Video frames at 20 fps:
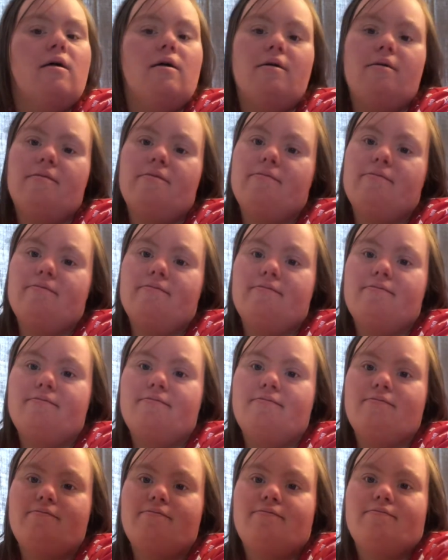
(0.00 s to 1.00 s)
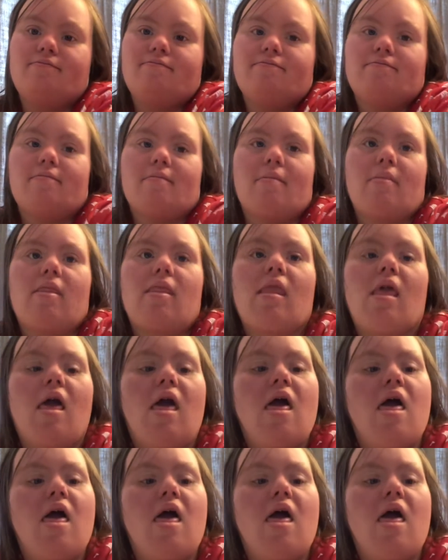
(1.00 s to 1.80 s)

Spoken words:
[no speech]